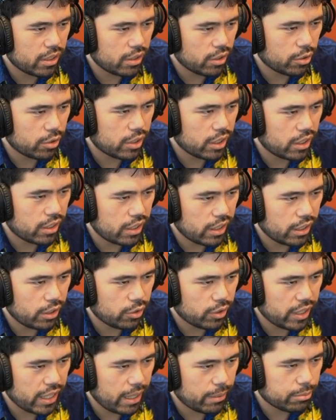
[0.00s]
Okay, thank you,
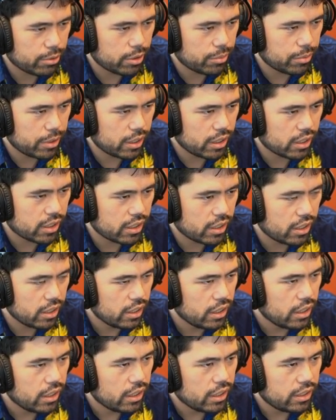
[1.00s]
Captain America.
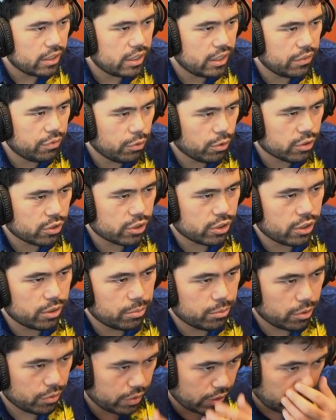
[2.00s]
D4 is a good
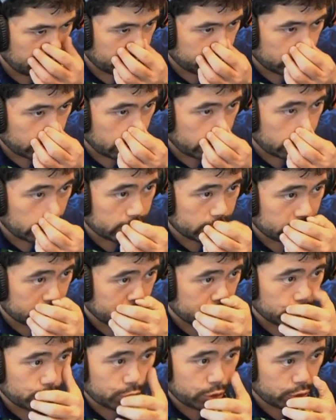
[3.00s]
move that I forgot
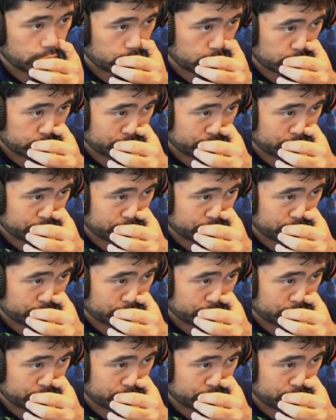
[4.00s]
existed too.